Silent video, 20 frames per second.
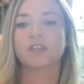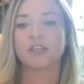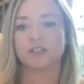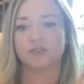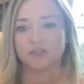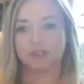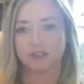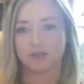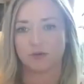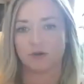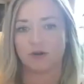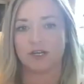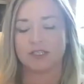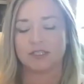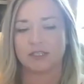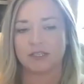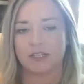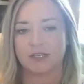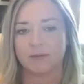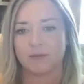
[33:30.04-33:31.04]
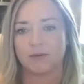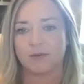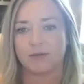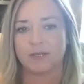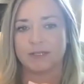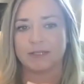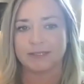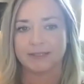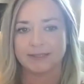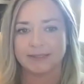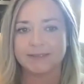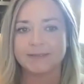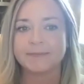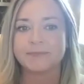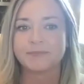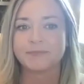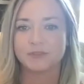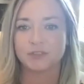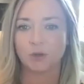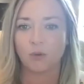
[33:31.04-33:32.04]
countries twice at that point.
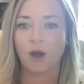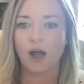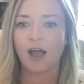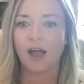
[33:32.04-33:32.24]
So was